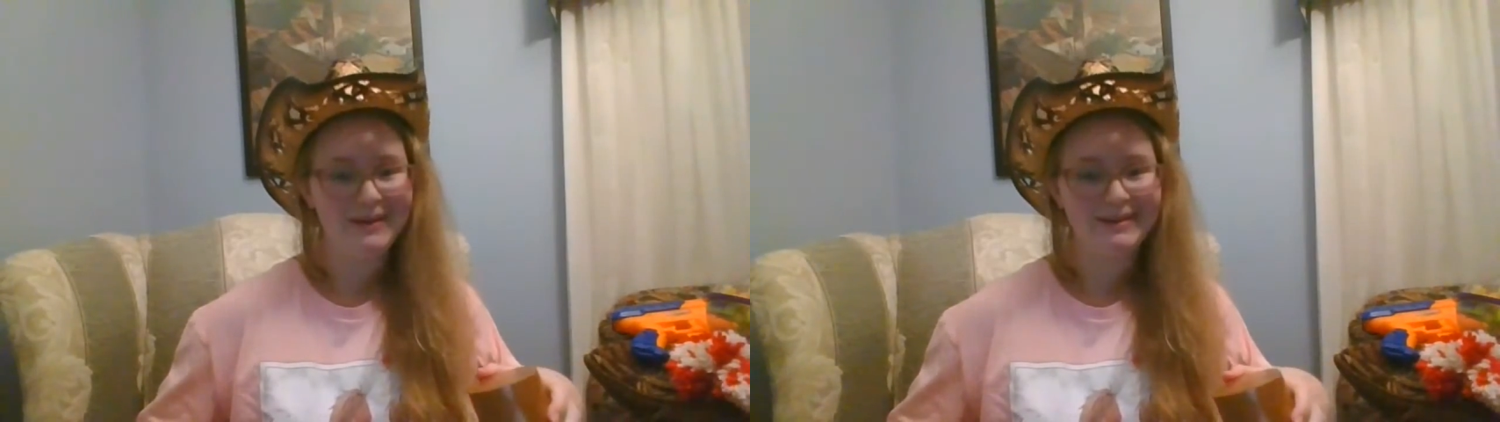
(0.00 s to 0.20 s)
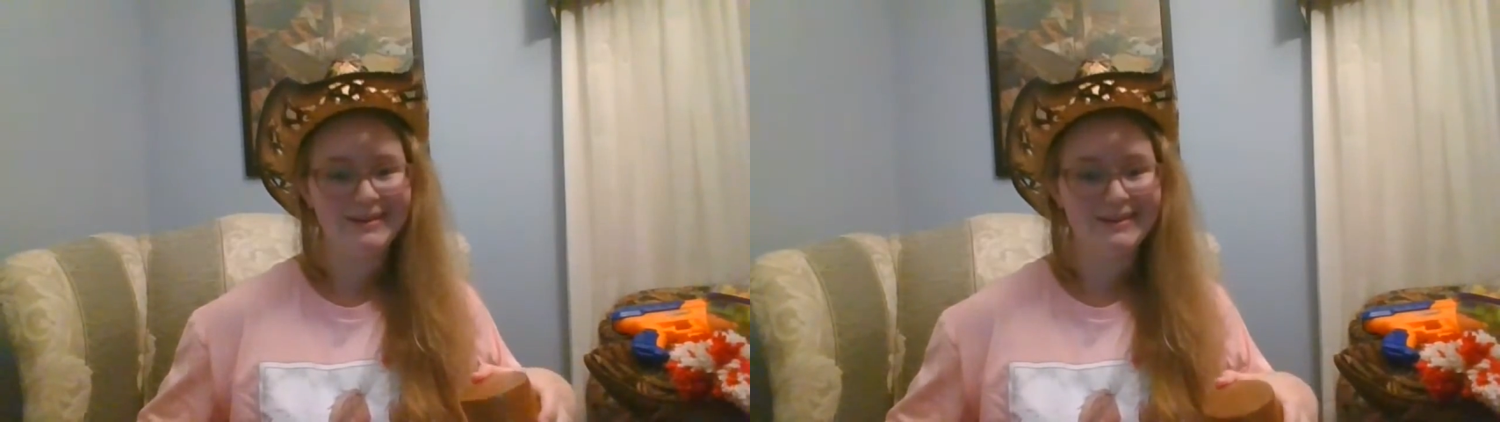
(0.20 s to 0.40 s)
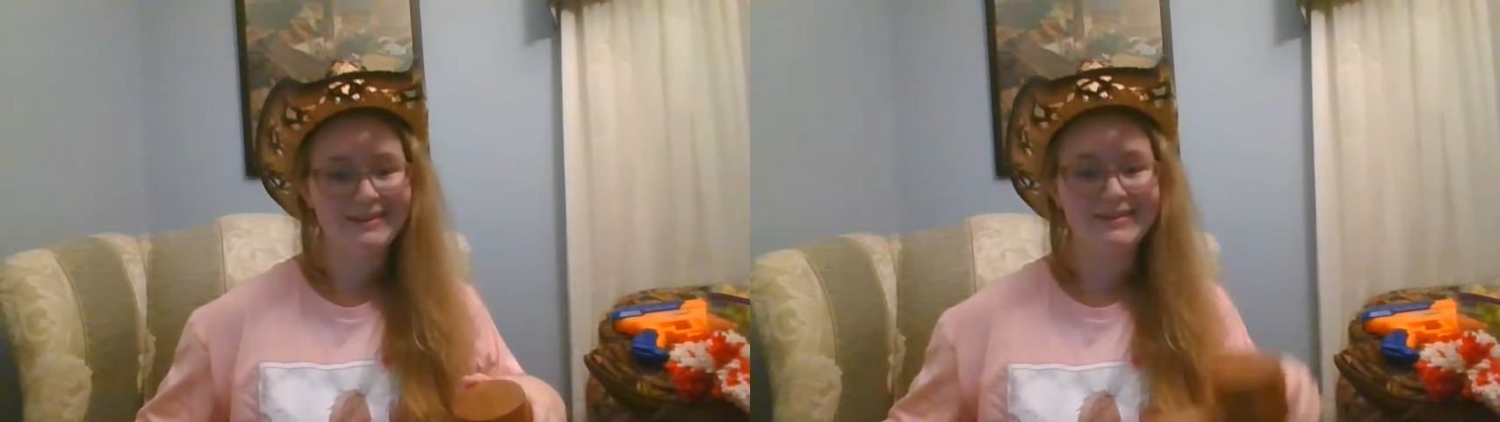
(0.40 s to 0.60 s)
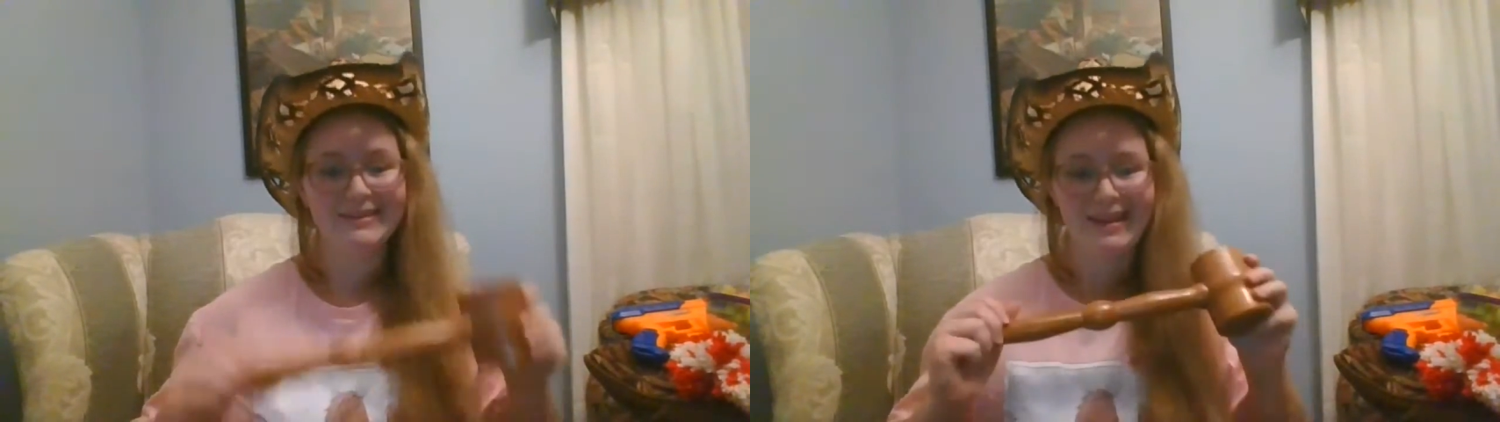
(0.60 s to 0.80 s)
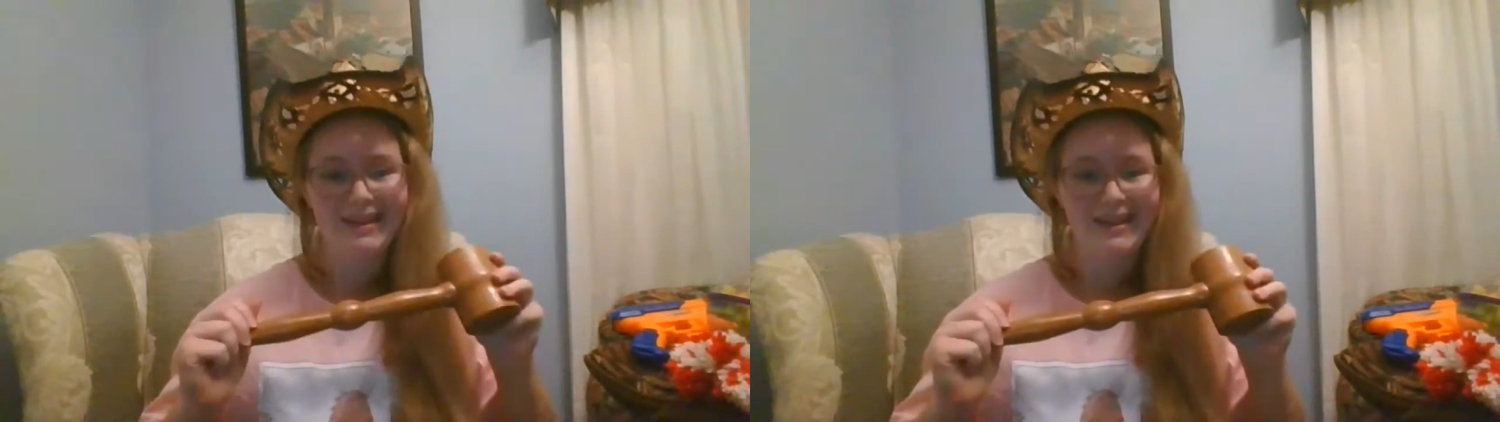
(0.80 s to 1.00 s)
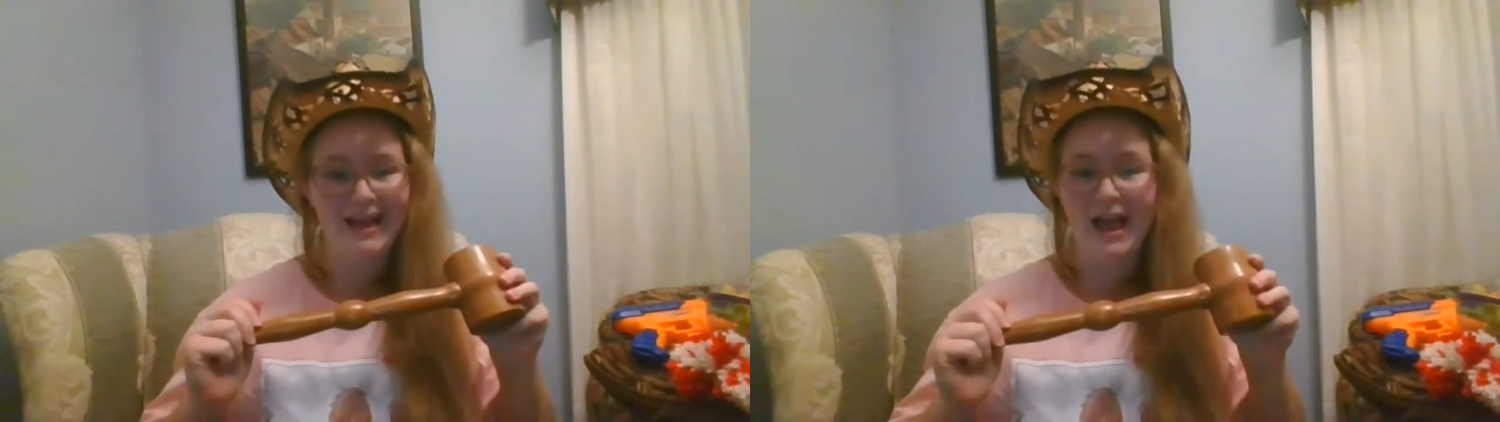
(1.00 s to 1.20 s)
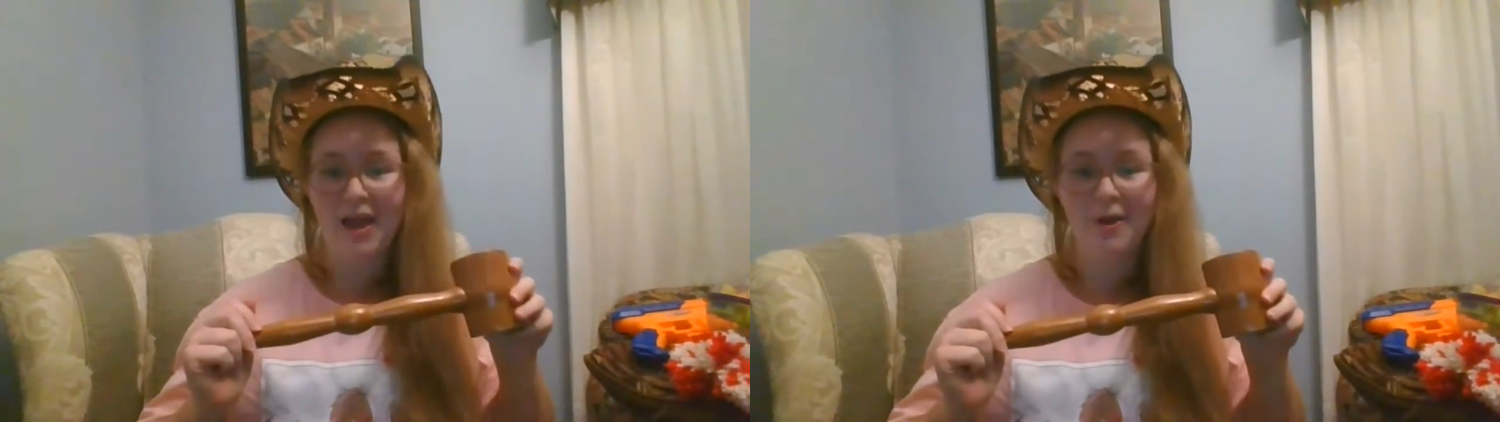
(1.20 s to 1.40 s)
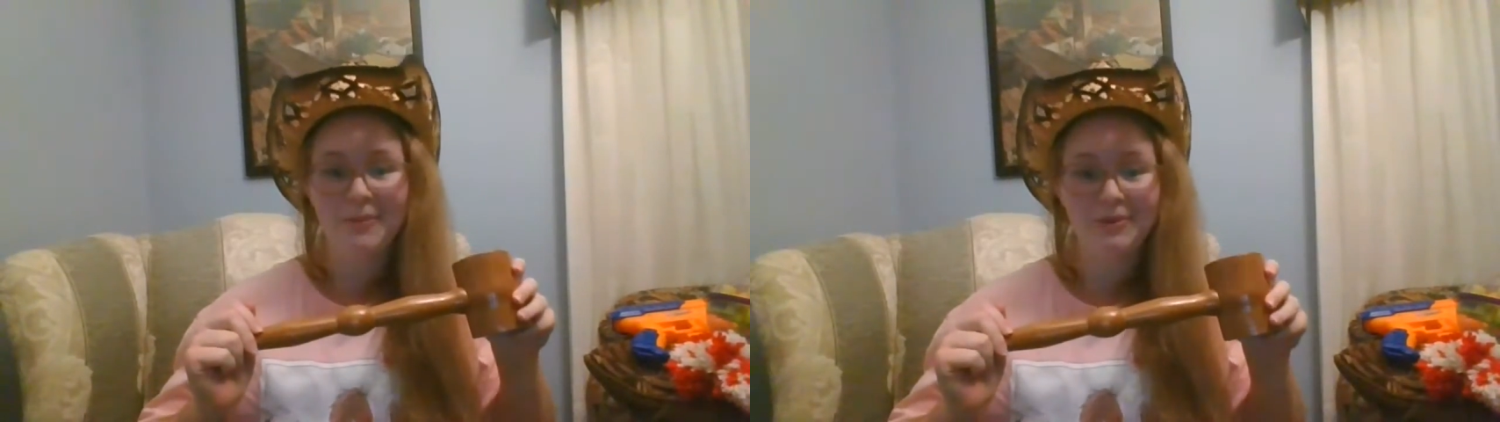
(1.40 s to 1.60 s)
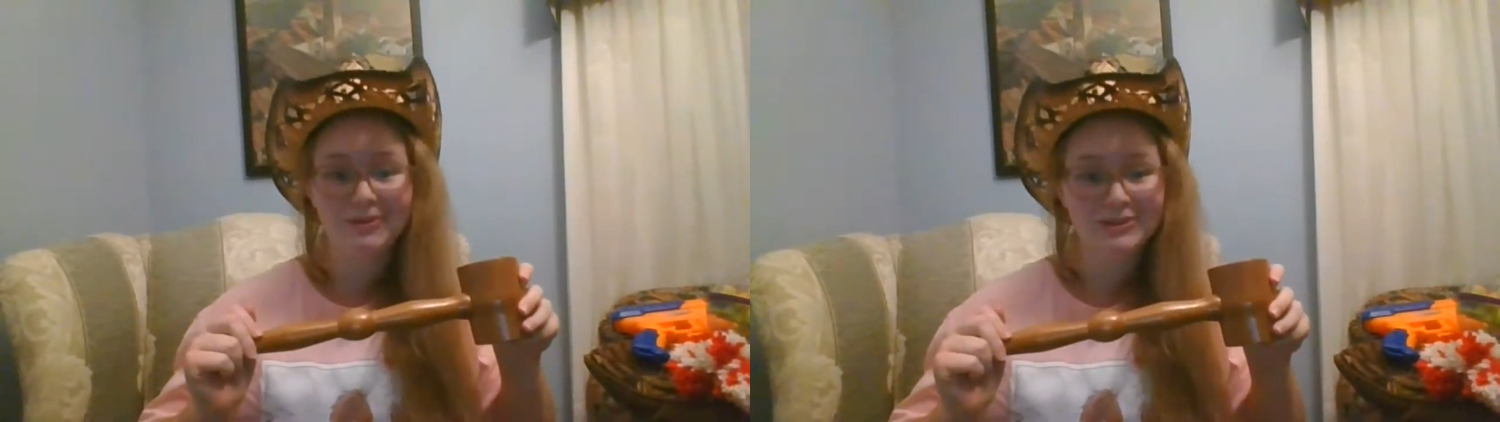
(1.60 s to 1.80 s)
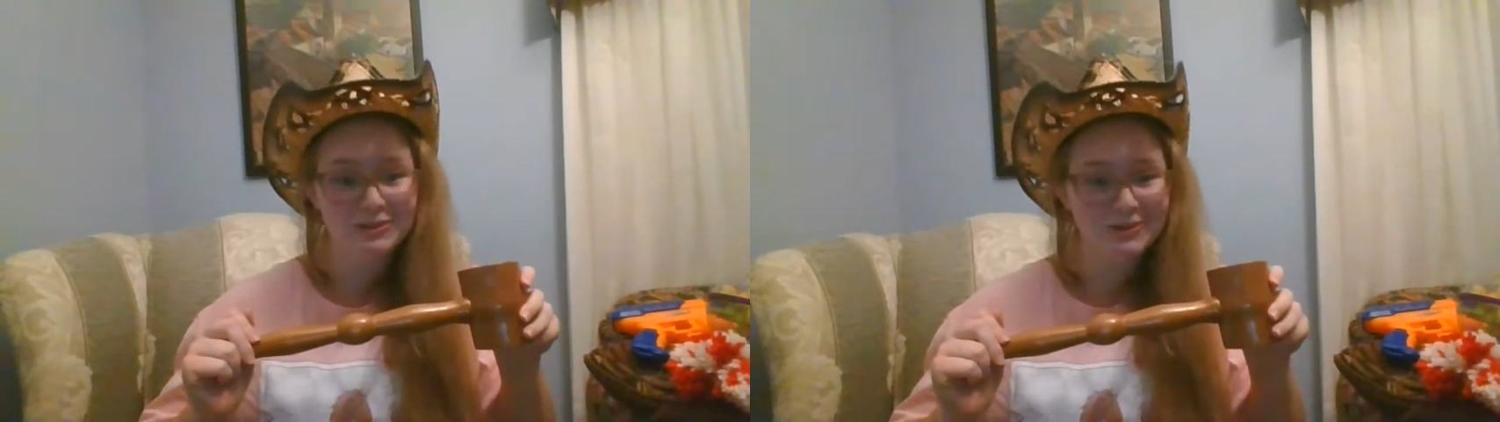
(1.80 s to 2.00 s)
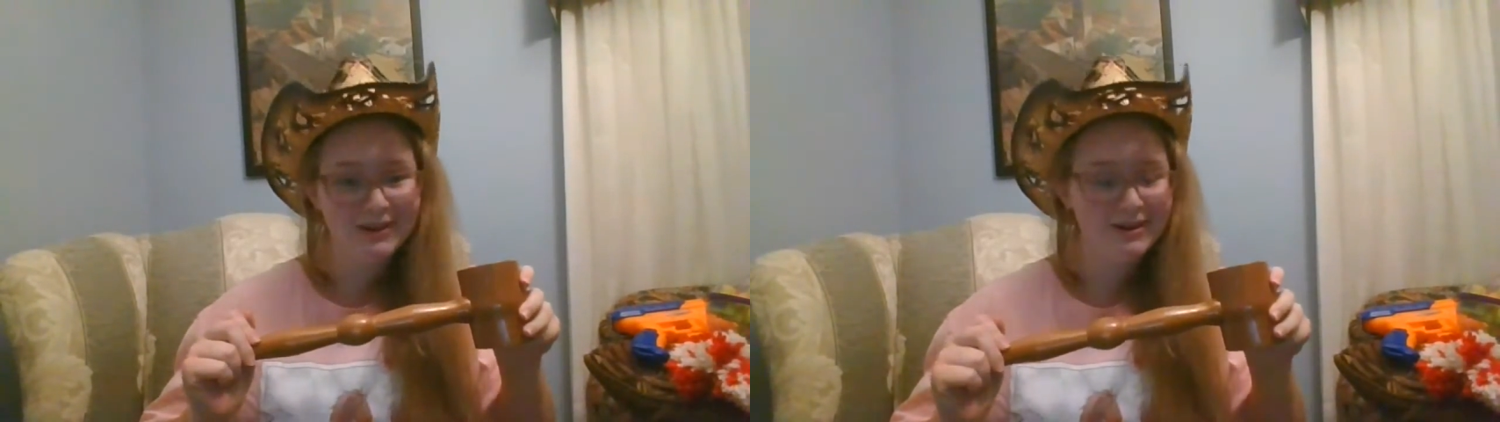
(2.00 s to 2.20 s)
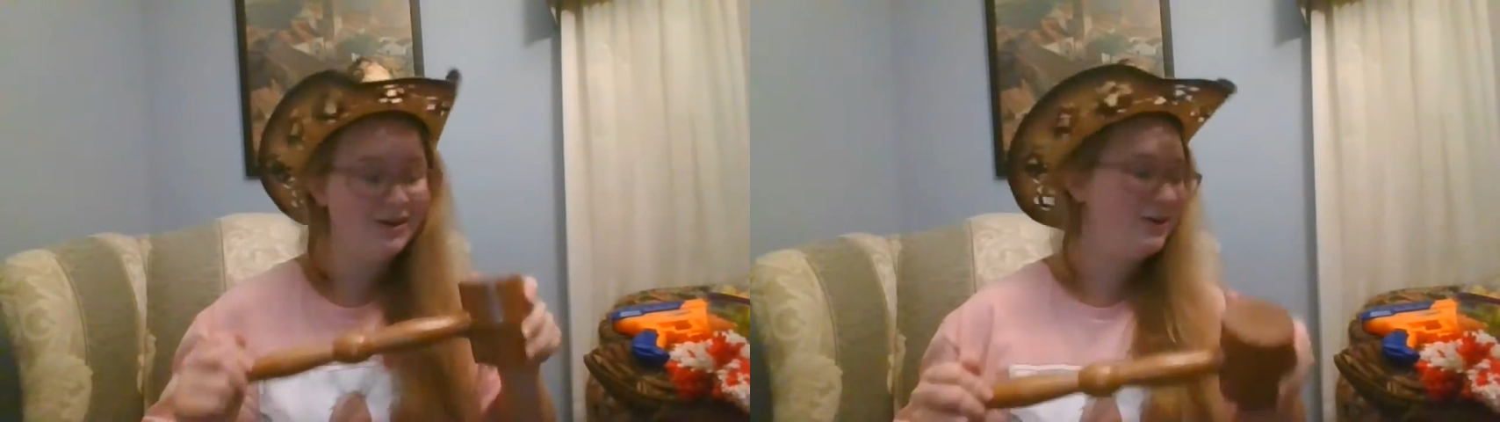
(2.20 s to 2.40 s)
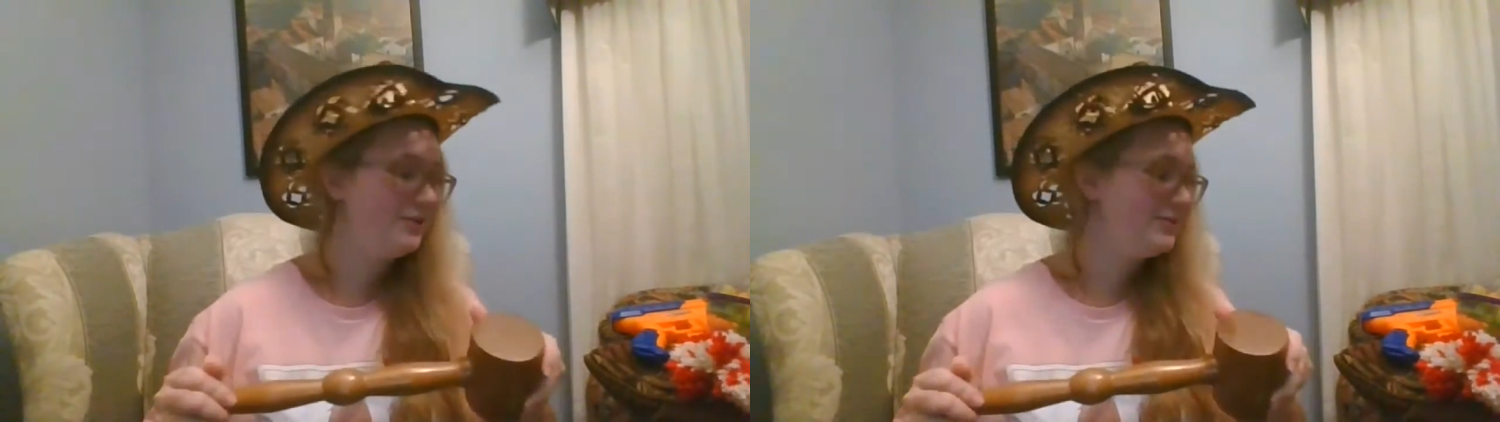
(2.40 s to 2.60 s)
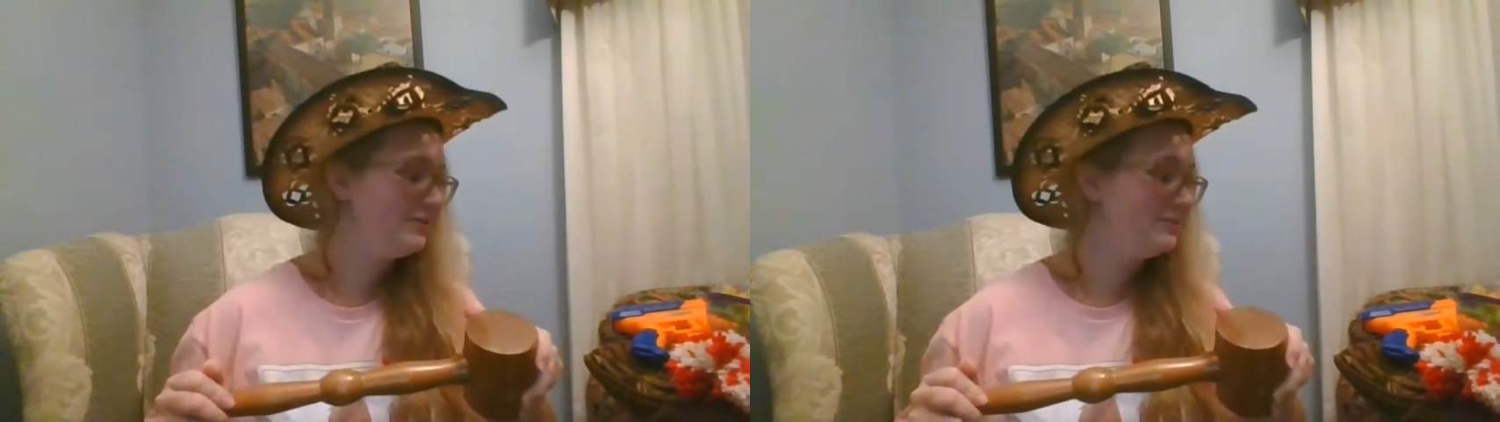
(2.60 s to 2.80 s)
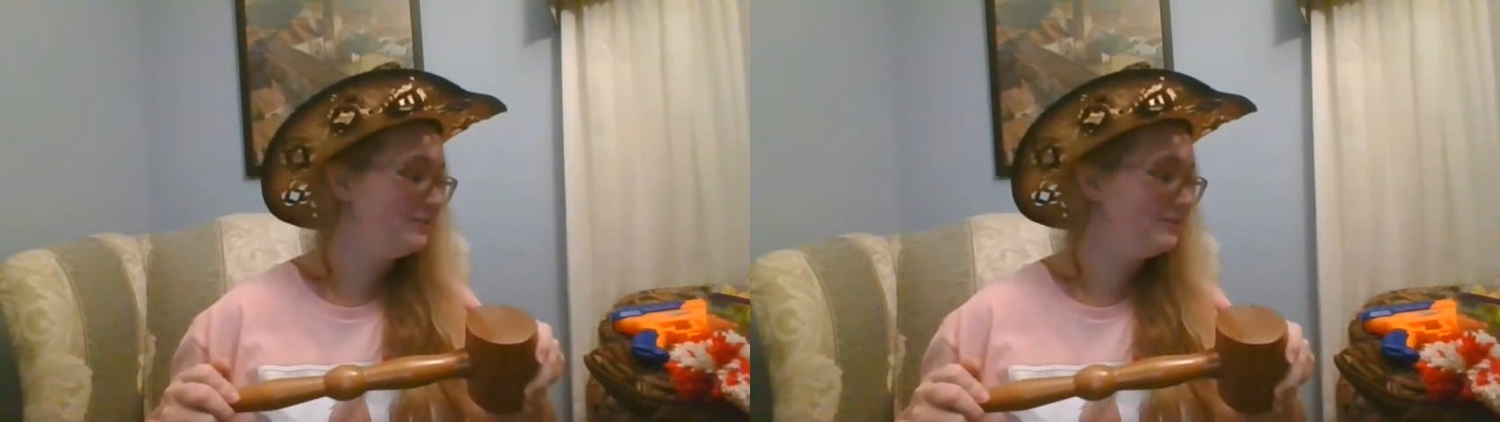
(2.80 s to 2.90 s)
But I hope you enjoyed all